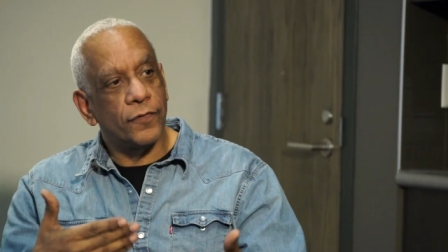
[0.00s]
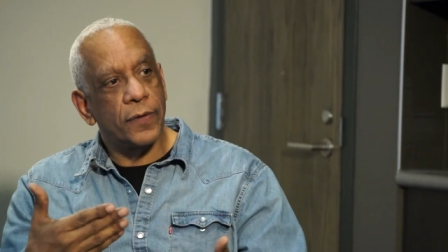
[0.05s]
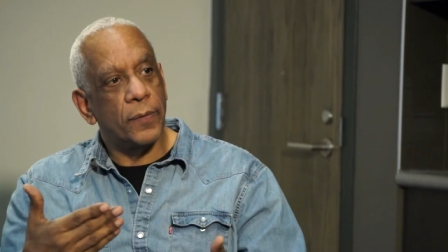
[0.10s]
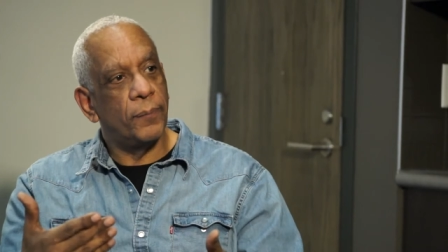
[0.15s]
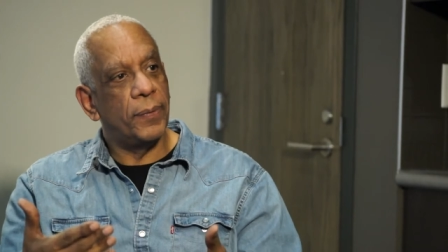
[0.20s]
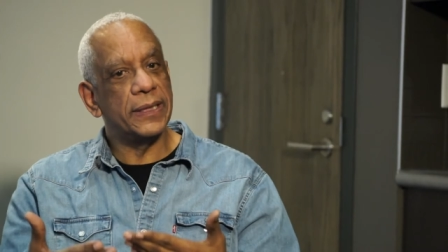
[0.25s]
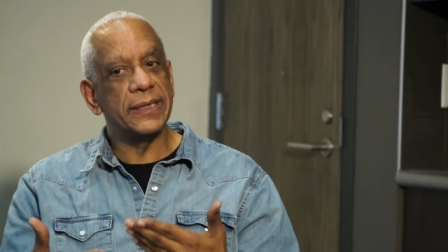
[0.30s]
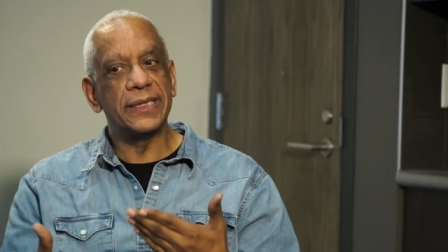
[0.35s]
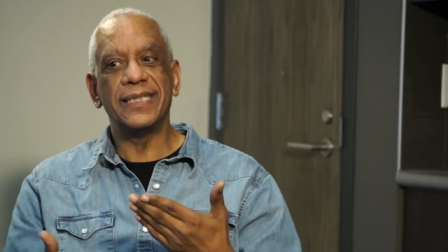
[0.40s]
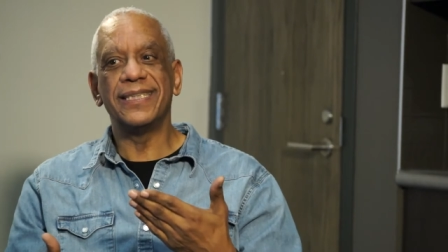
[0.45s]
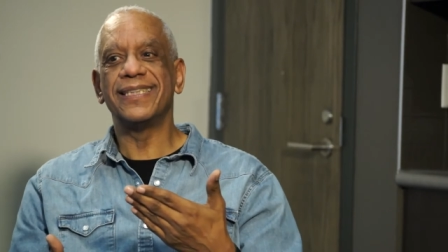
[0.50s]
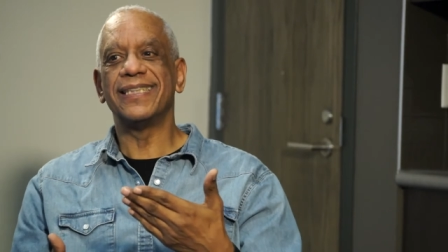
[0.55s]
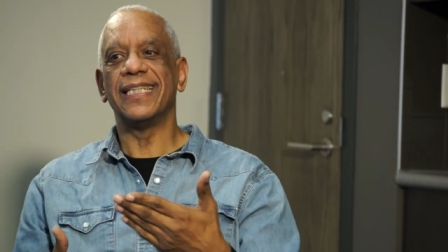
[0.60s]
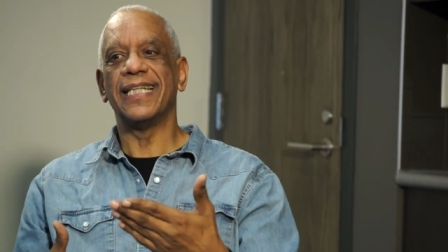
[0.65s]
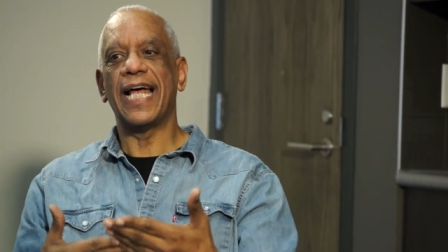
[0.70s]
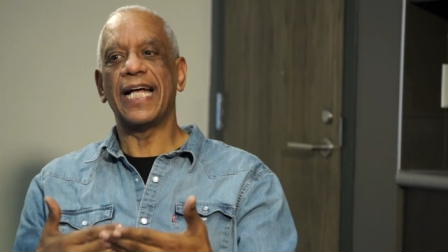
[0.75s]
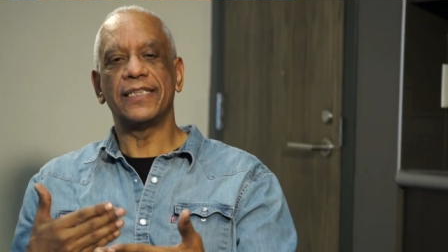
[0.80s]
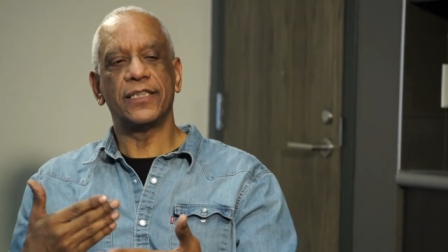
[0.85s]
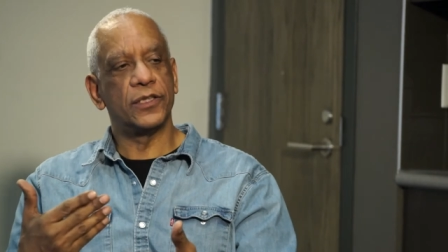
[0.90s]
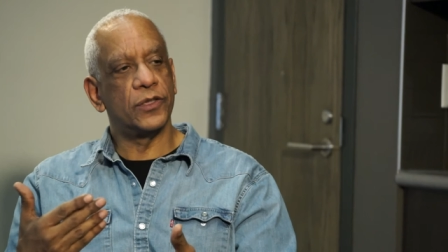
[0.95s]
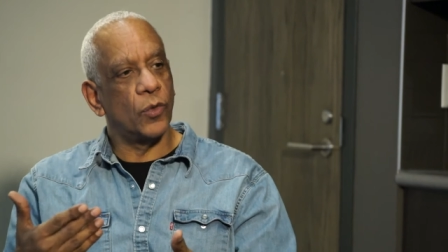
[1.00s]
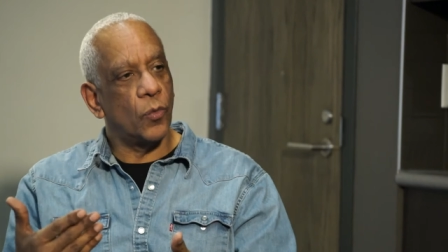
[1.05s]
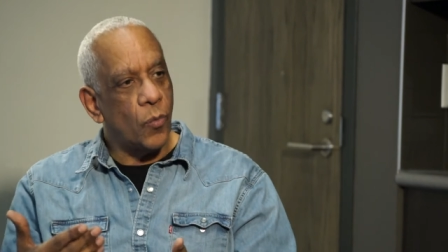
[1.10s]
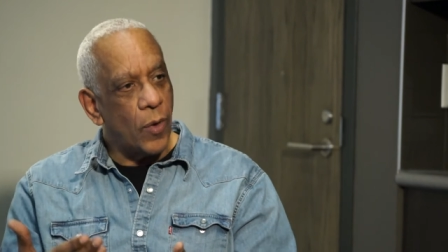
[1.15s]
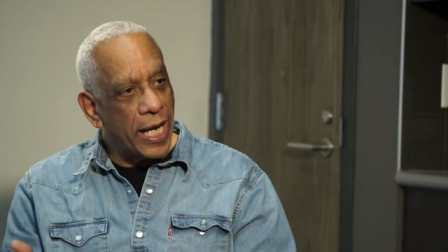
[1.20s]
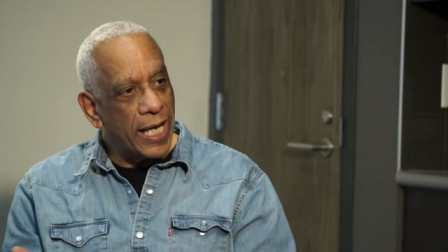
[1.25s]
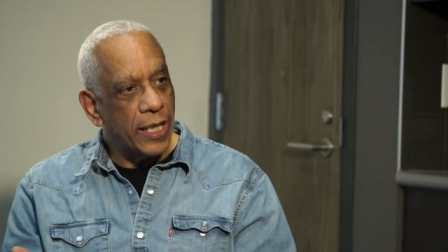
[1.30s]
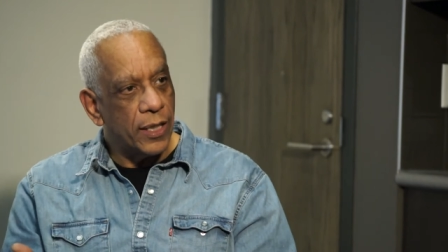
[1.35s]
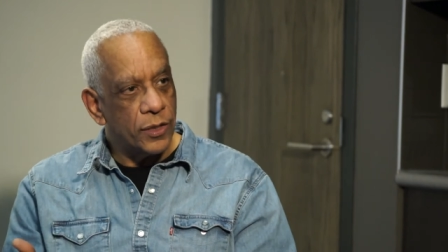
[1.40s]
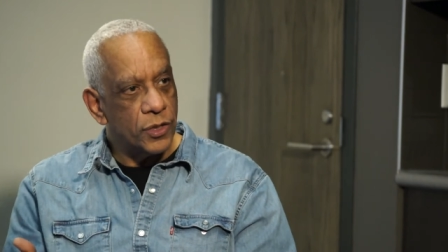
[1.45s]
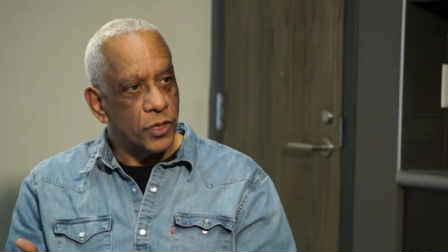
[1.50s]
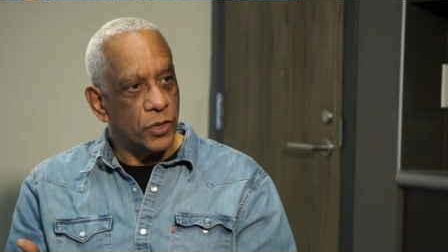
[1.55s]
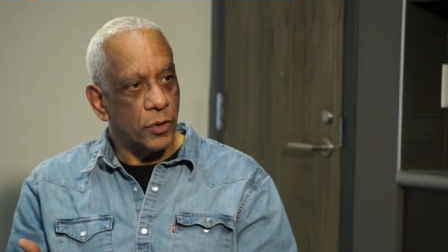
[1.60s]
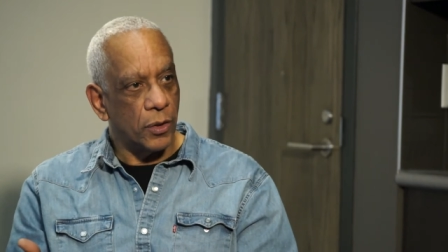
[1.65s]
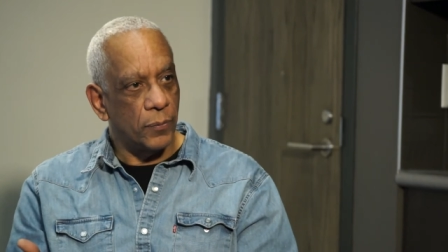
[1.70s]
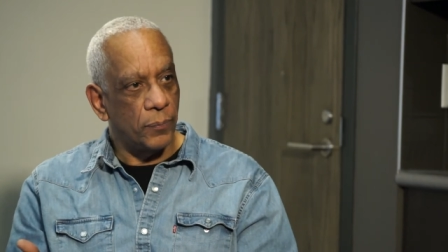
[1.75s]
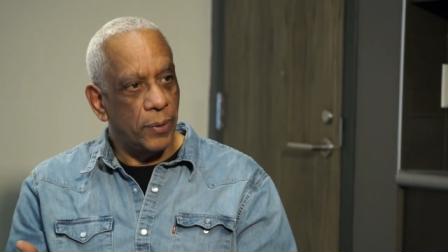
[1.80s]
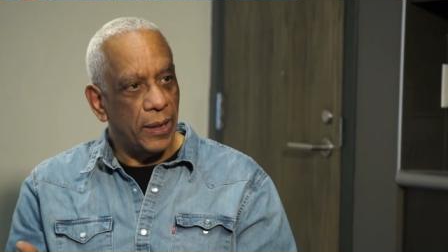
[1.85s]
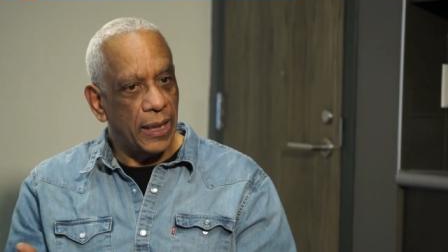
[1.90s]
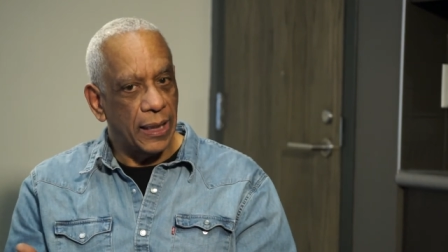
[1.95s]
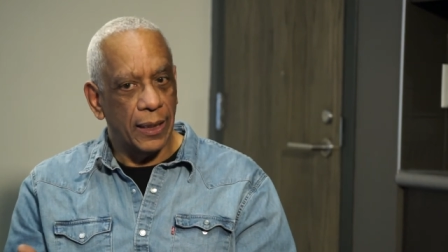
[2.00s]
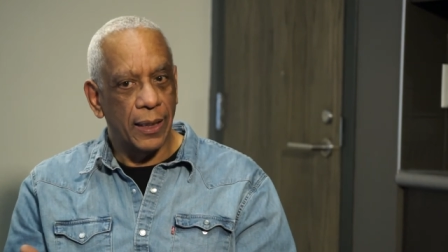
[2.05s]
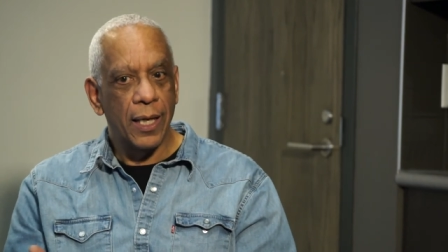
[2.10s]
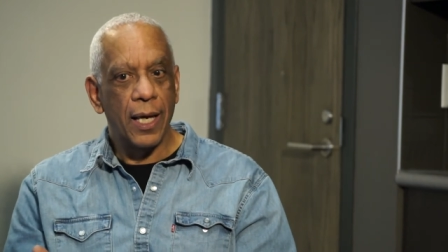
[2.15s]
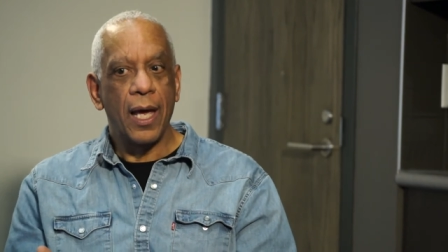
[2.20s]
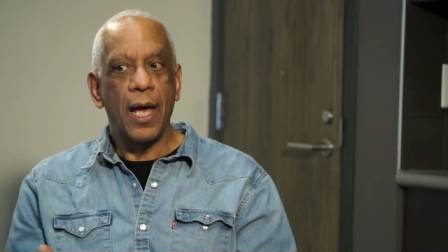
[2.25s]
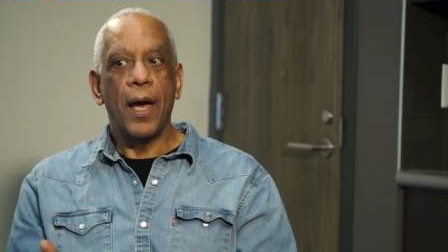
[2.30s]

of the business and that's the way it should be.